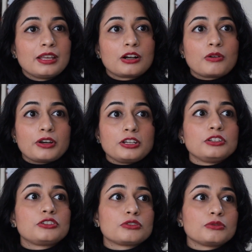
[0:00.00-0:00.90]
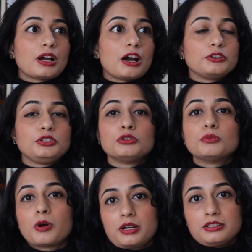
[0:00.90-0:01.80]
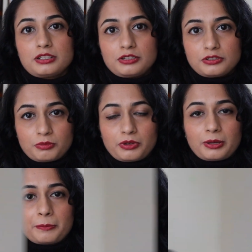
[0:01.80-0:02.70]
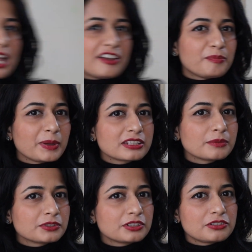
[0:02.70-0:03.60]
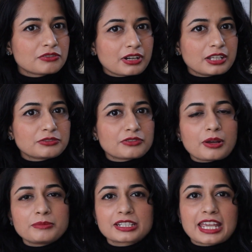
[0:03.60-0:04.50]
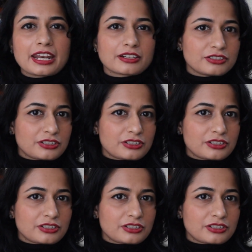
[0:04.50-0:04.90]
according to how you want it to be. So I have picked up certain traits from the character